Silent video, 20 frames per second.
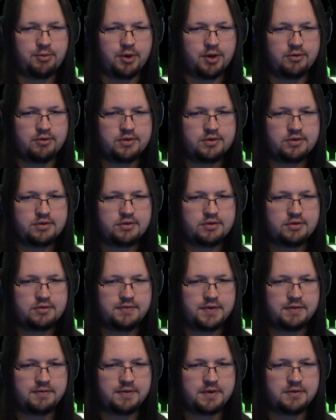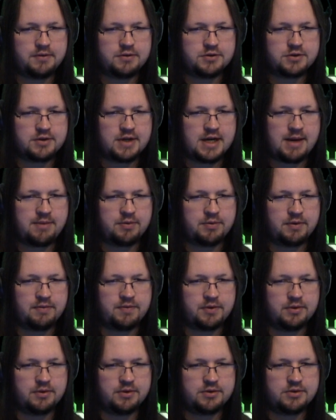won't. 52 scrap, 3
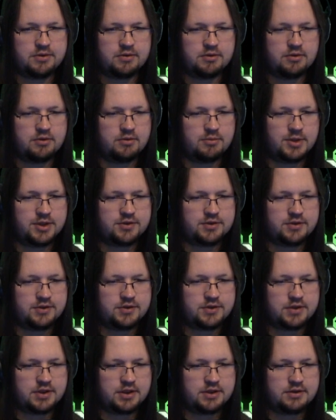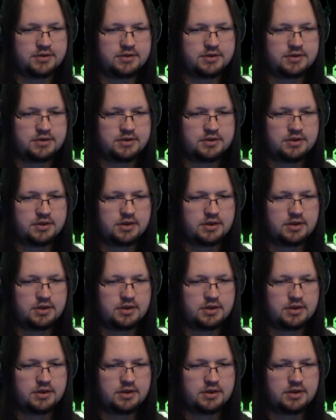fuel, 2 missiles, nice.